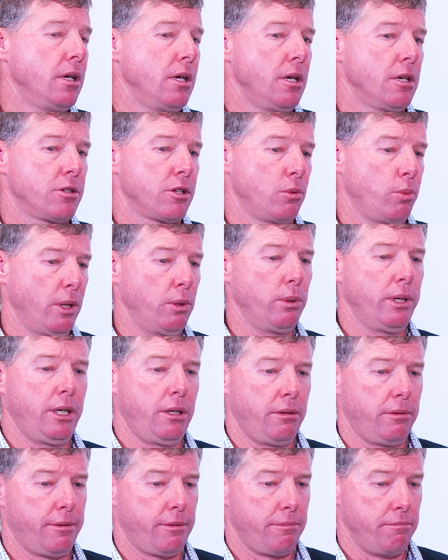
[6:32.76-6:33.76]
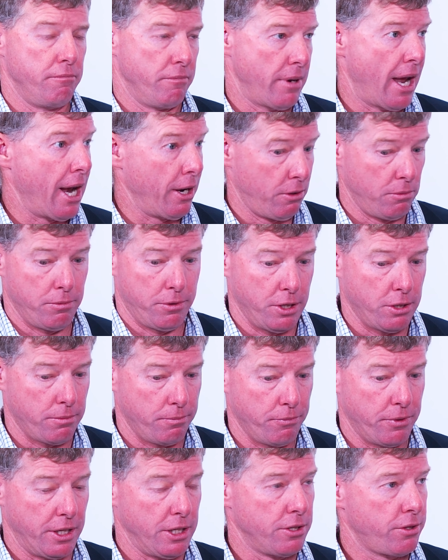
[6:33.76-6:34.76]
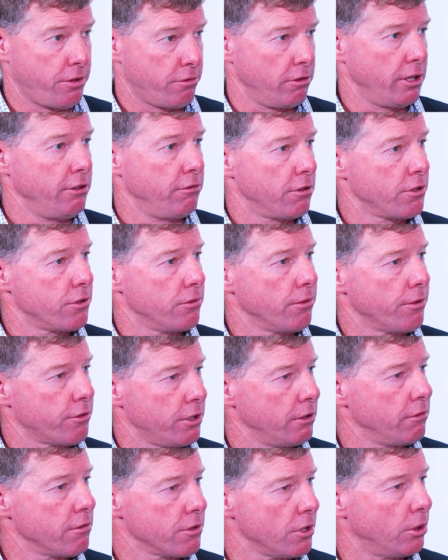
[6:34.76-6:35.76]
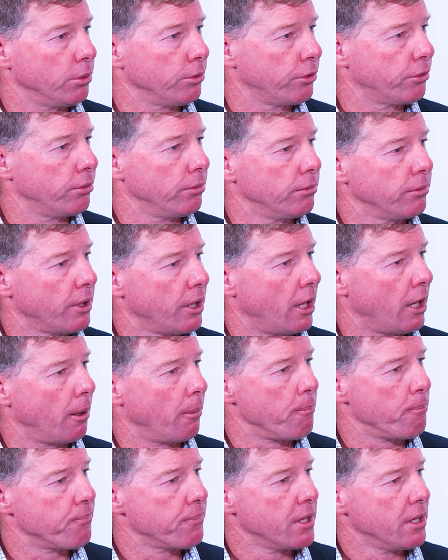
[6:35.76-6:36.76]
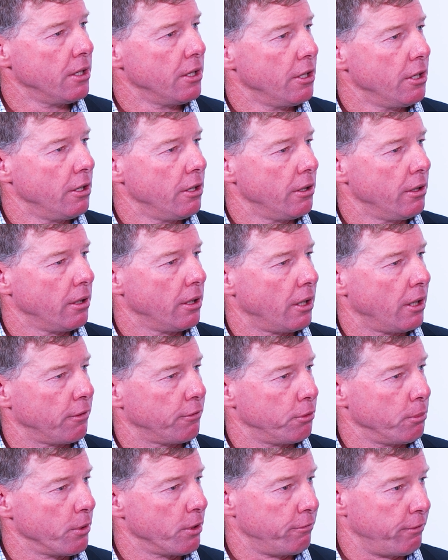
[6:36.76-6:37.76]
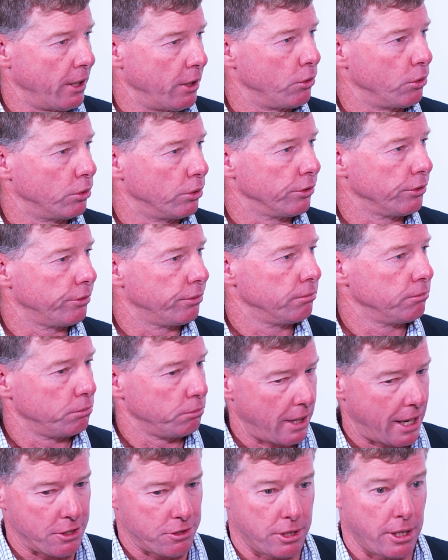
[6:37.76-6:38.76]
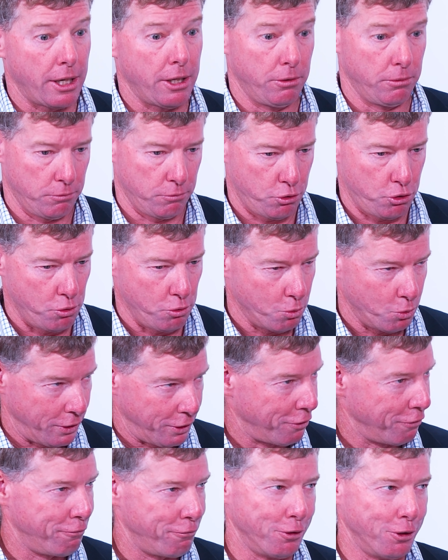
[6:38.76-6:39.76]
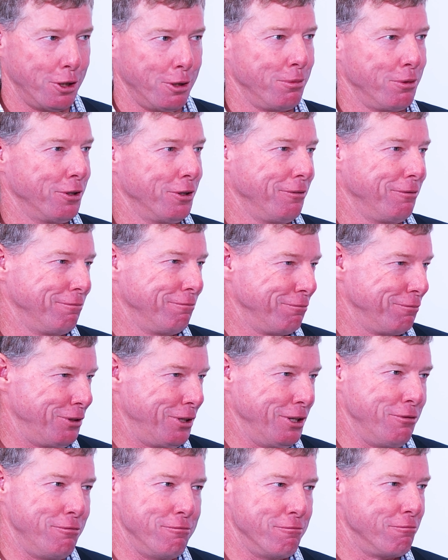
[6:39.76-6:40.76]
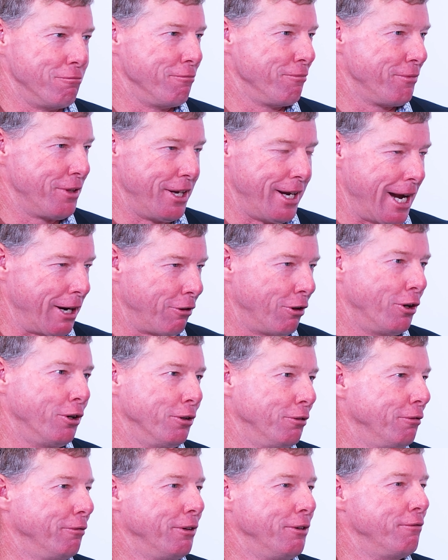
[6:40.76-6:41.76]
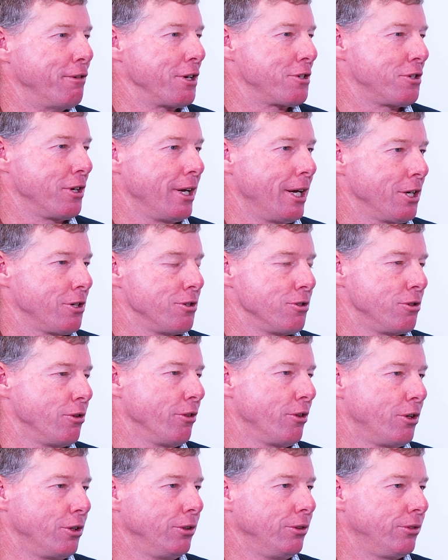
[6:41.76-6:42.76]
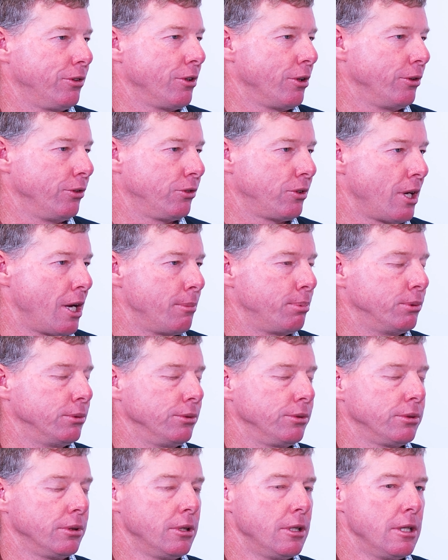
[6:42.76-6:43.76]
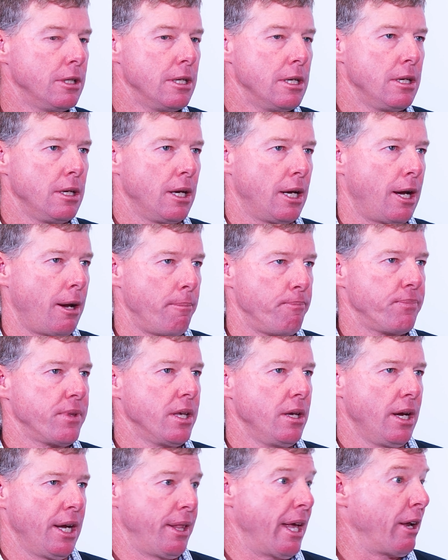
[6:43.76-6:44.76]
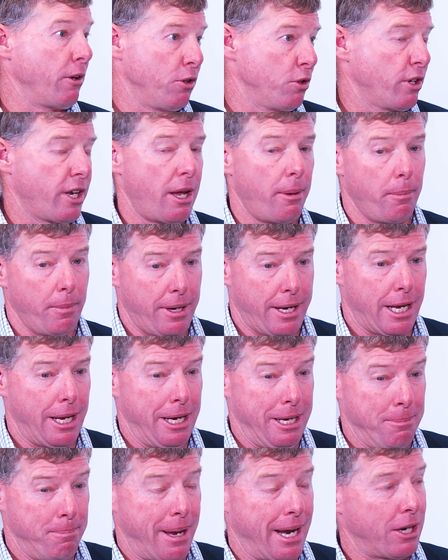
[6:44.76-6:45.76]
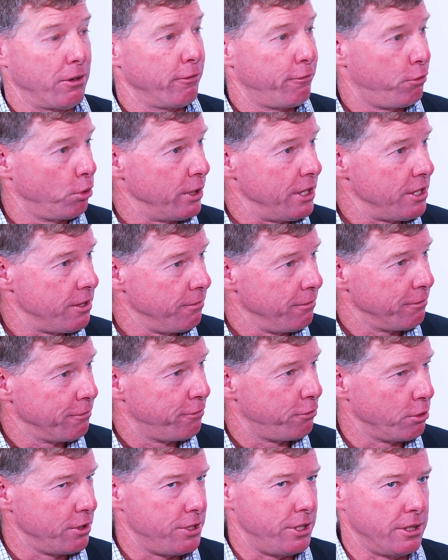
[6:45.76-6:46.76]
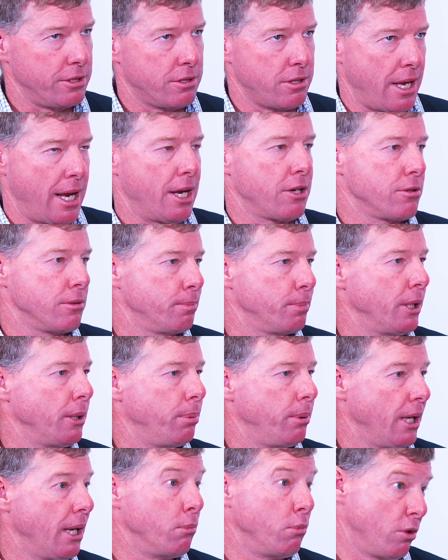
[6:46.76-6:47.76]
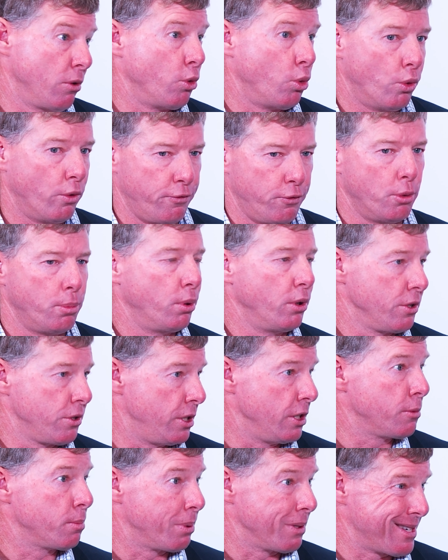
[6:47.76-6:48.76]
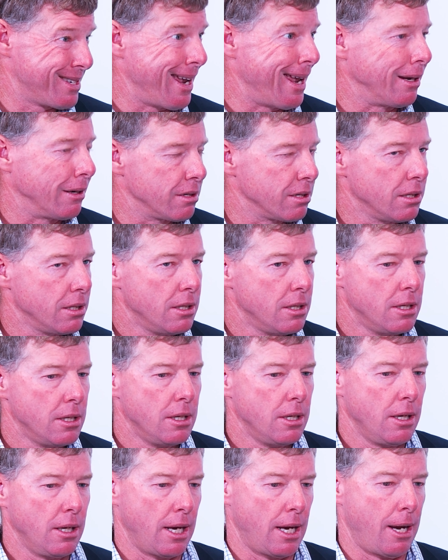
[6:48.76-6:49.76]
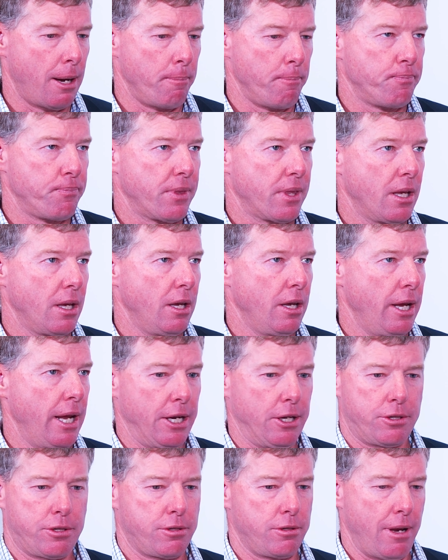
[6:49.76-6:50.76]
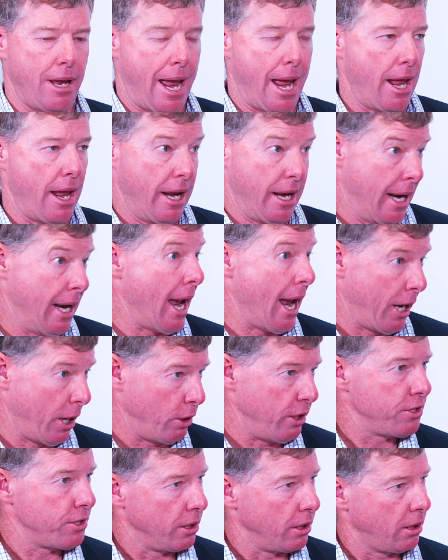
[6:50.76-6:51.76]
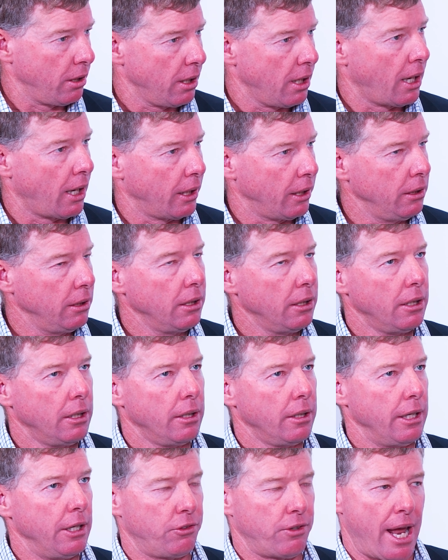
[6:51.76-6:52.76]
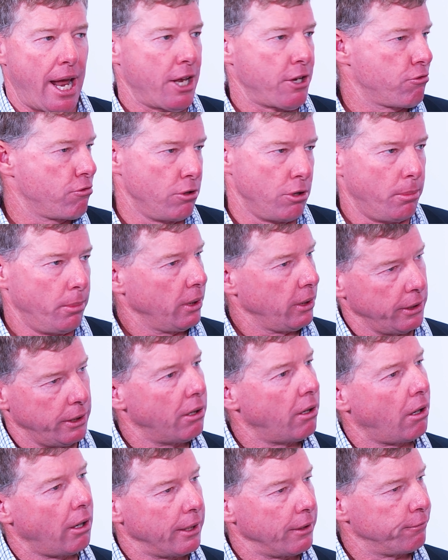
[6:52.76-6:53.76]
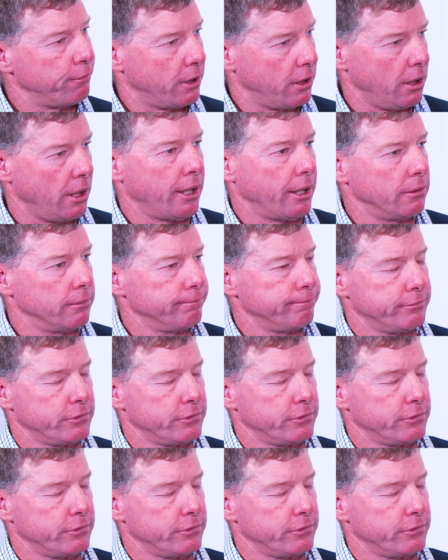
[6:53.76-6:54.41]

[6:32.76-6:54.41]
So when we had these three results from the vendors assayed, and we confirmed it, did our own investigations on those samples, and they came back at 46,000 ppm or 4.6%. And it is in clay. It's astronomically high for clay.